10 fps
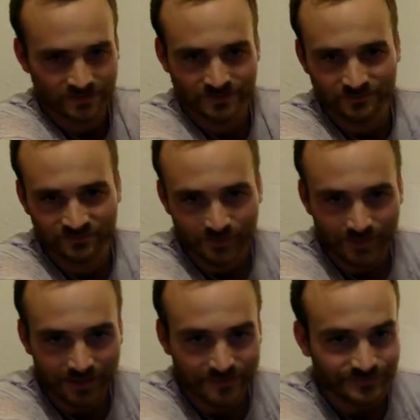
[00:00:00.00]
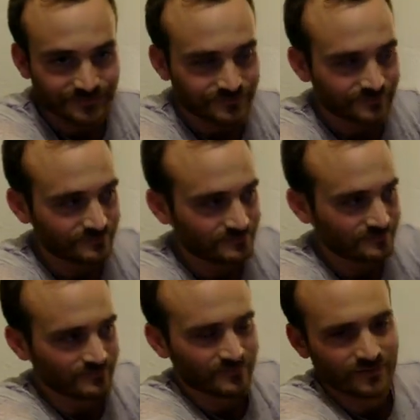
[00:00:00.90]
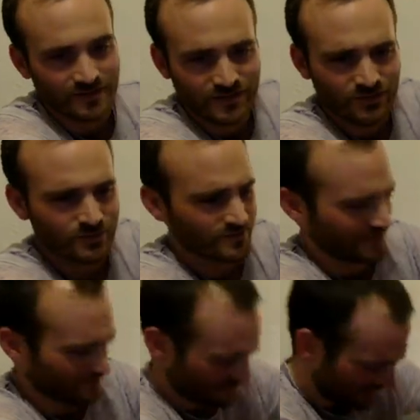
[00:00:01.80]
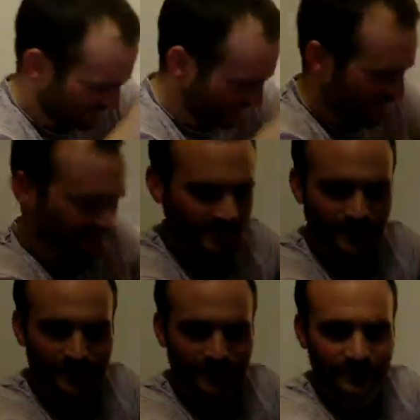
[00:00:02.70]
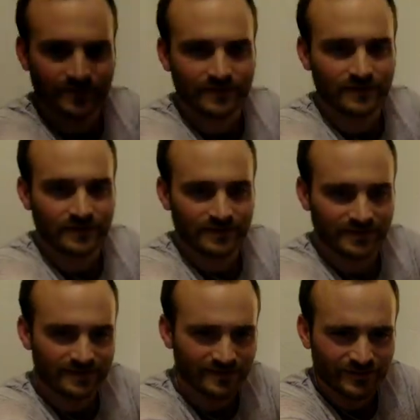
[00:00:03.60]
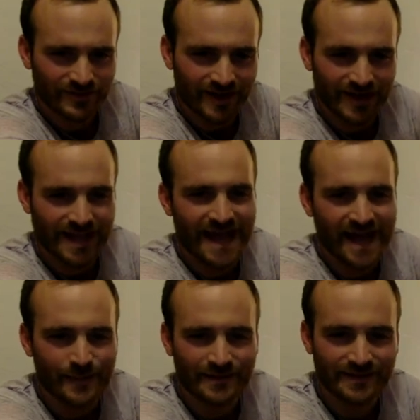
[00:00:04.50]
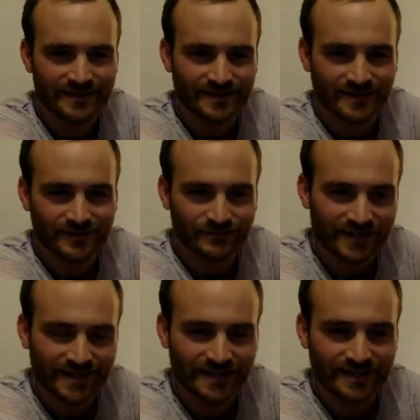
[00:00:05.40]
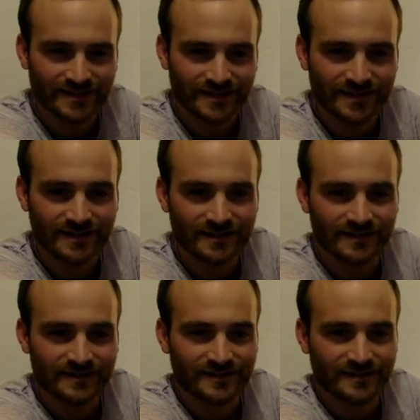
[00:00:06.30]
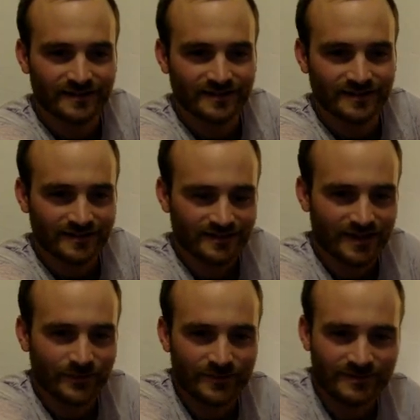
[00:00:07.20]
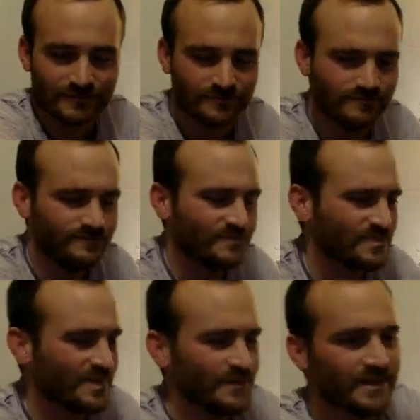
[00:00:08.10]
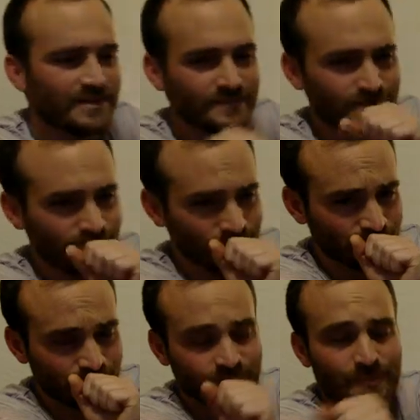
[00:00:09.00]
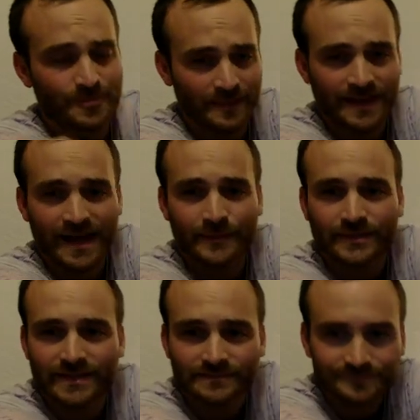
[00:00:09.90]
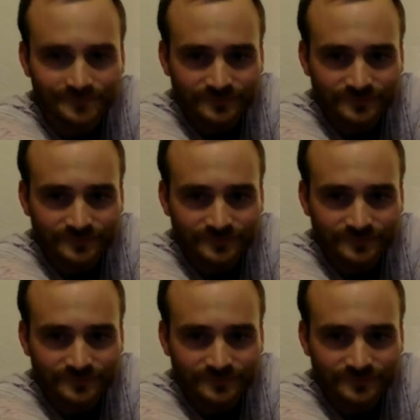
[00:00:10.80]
is in Vermont. Huge, like steep hill. This little kind of cabiny thing, rickety thing that was so anyways. Yeah, I played